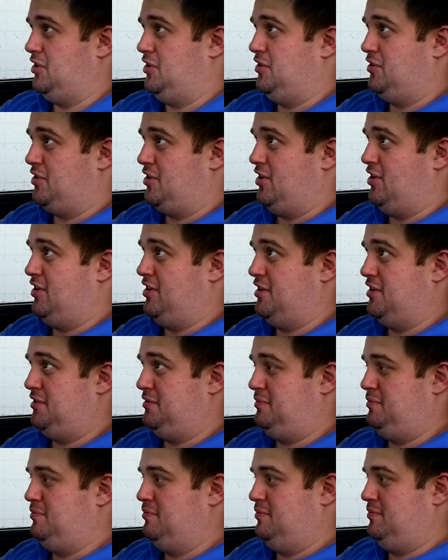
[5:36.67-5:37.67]
Oh
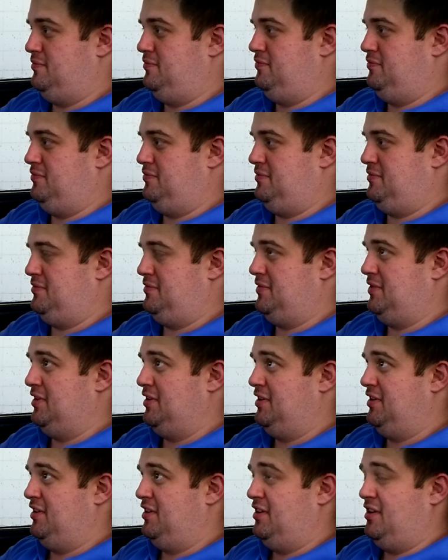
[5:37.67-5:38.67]
God.
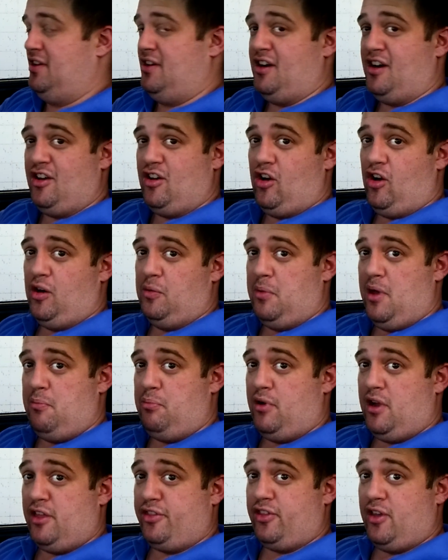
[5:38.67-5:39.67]
I'm gonna hold
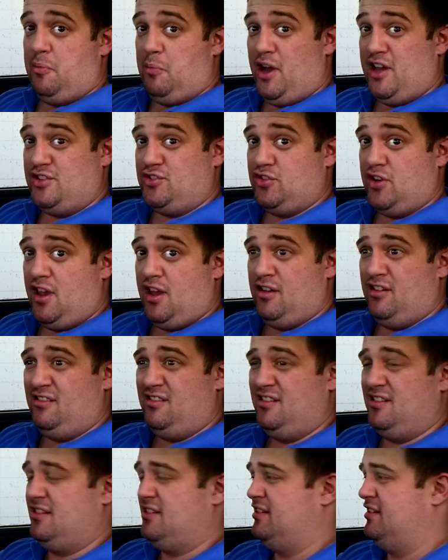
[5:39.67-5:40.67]
my breath. I might
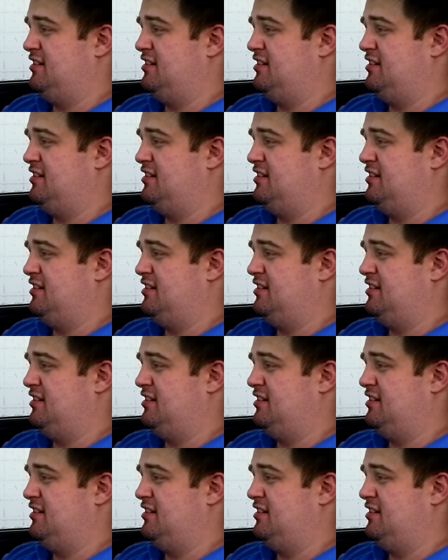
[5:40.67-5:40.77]
drown.